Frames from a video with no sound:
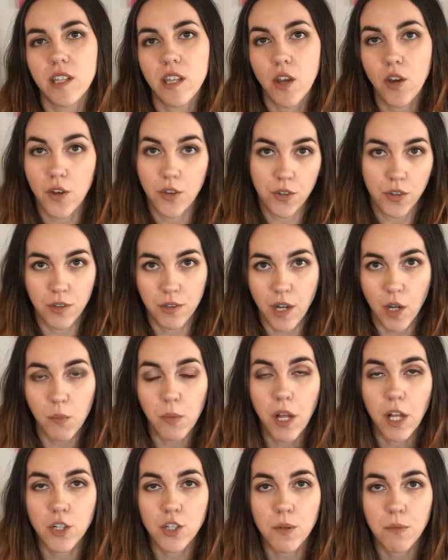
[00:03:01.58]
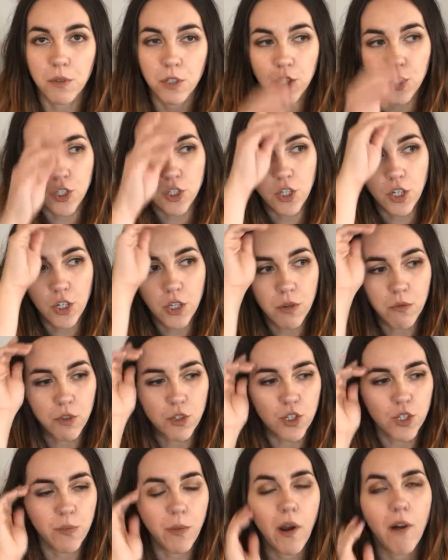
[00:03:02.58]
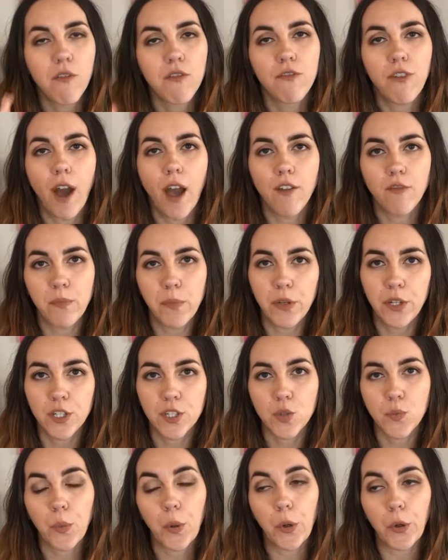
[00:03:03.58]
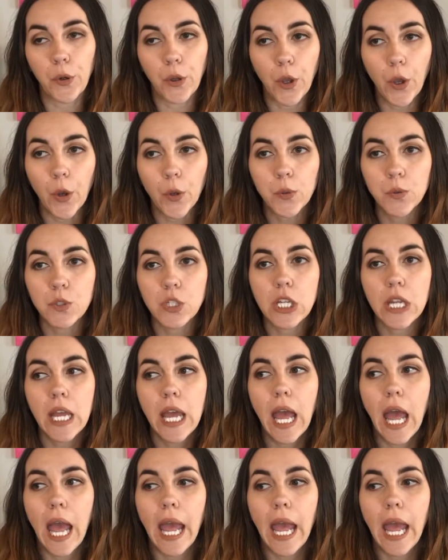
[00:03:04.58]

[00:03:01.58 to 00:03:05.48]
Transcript: as the other nail polish I'm going to show you, which is about 5 minutes per coat,